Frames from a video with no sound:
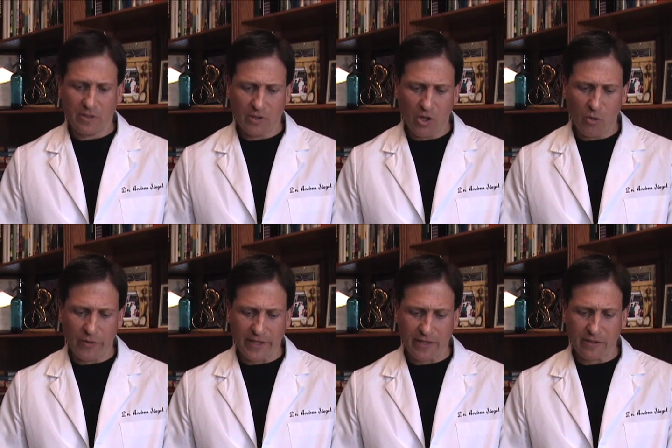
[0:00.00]

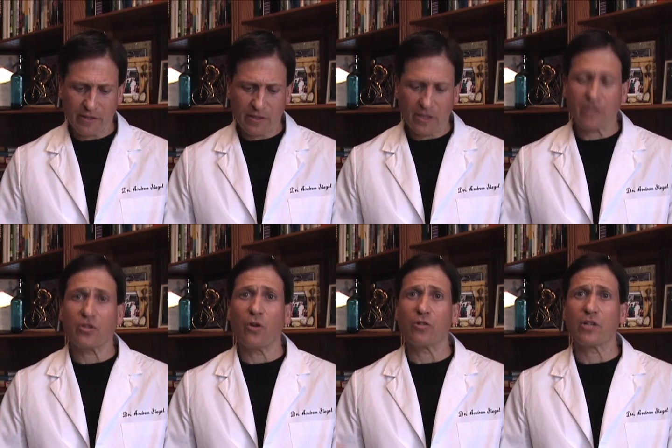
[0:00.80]
lowering
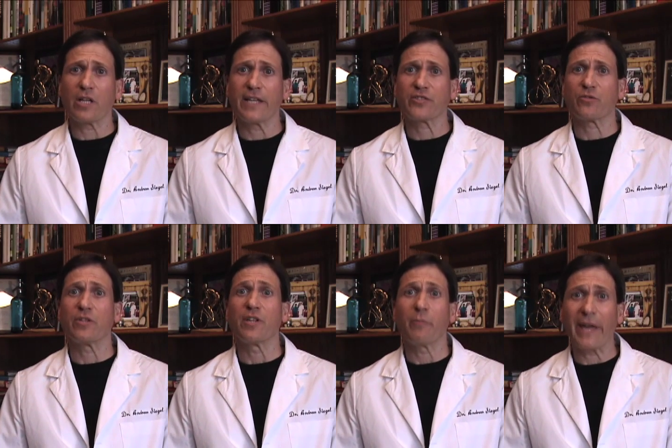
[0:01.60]
total
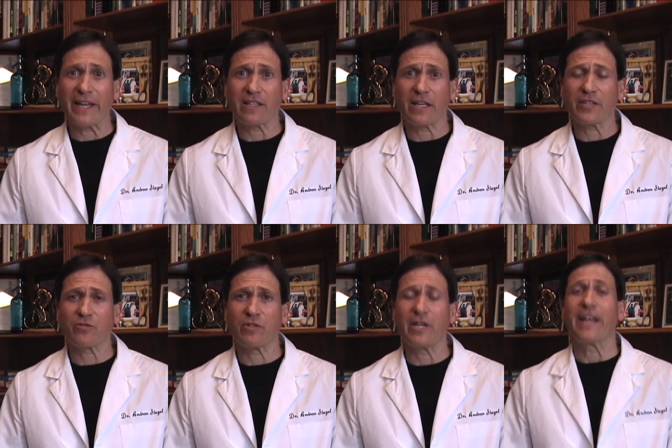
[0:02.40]
cholesterol and the bad cholesterol,